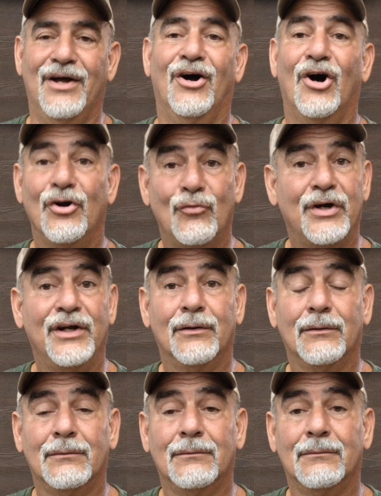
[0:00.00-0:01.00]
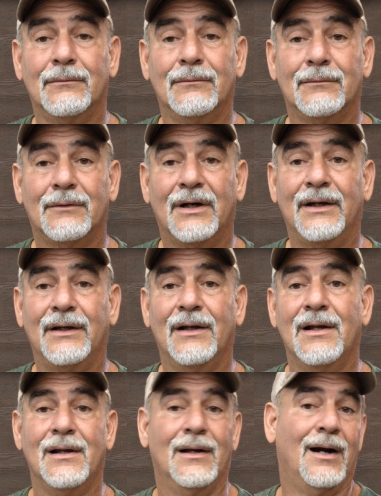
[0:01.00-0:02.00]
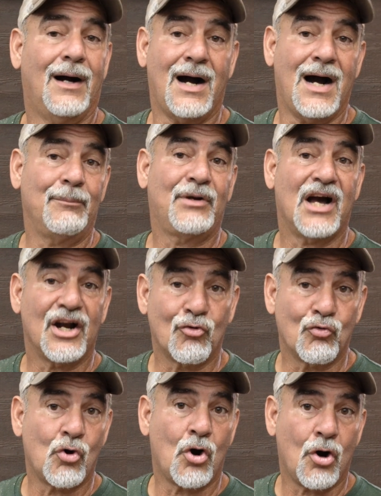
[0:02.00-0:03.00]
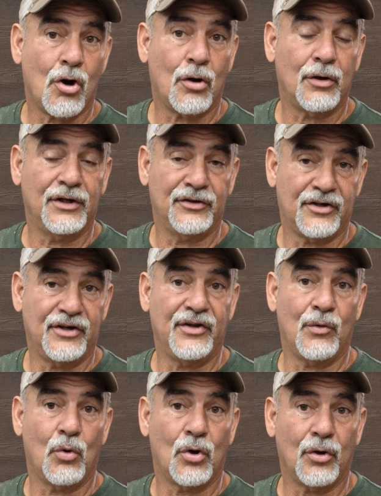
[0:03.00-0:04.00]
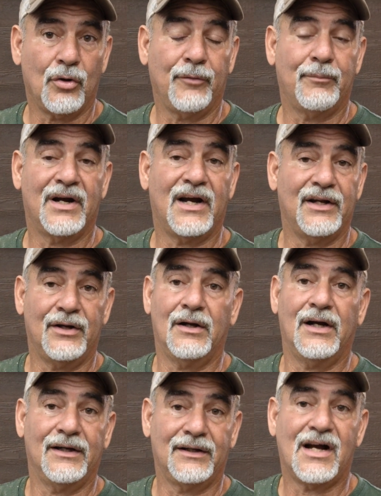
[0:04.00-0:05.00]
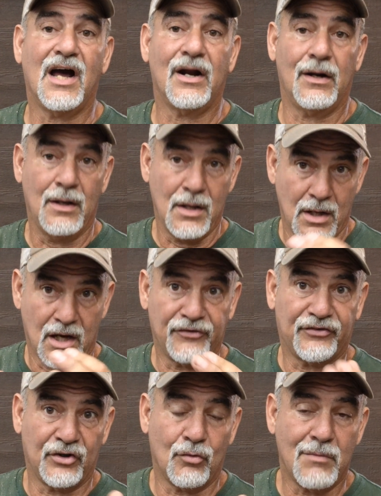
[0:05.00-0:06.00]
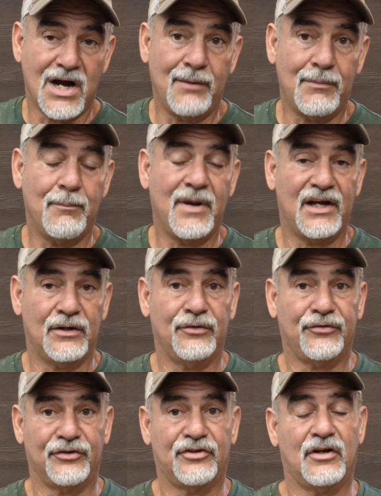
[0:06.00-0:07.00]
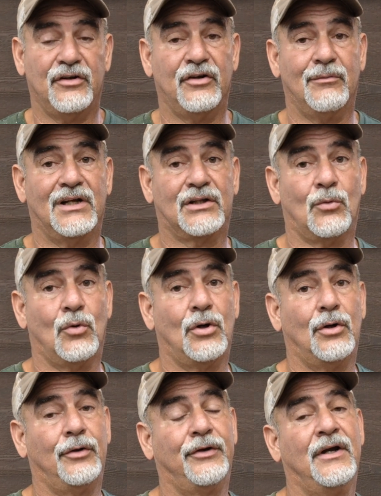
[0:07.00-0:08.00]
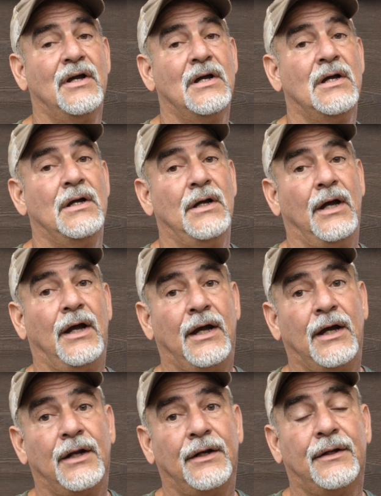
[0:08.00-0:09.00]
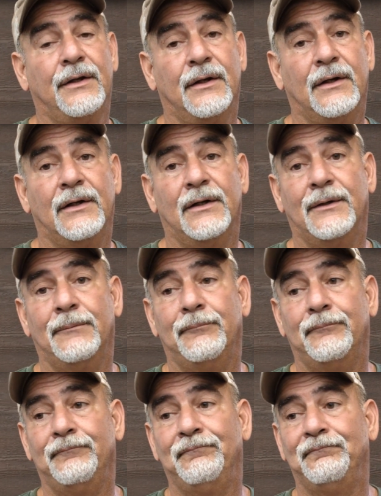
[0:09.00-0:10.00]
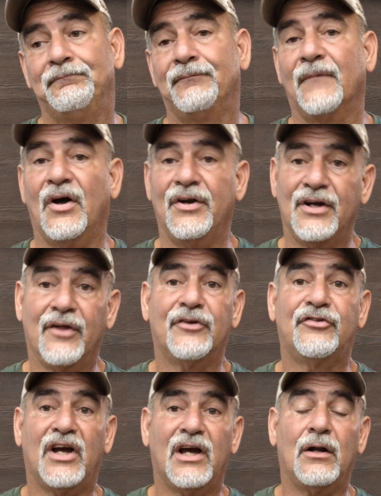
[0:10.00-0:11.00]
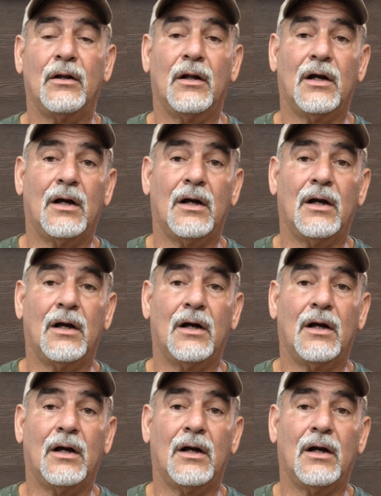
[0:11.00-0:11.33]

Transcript: unreal, right? I'm kind of raw and tell you the world, but I still mind my manners on telling you about the world. And on the other channel,